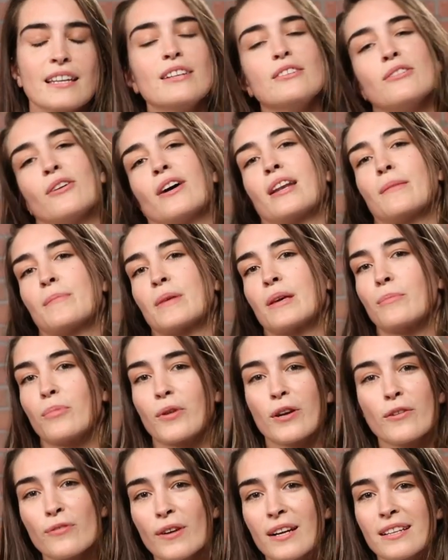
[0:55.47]
didn't know how to be a
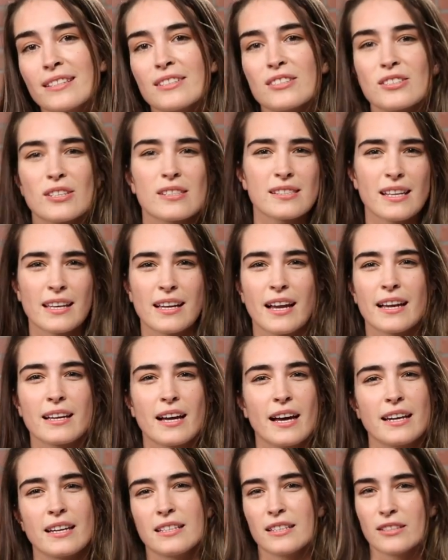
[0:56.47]
boyfriend, just like I
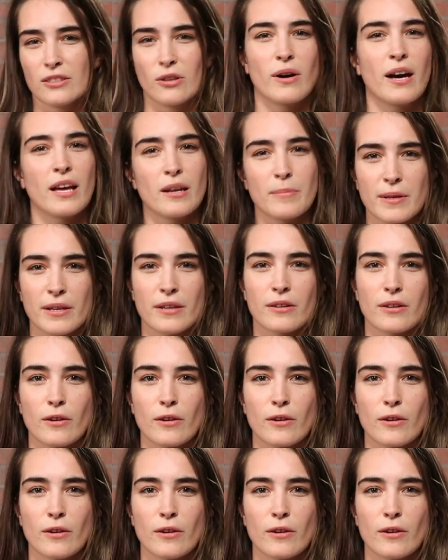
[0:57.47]
kind of didn't know how to be a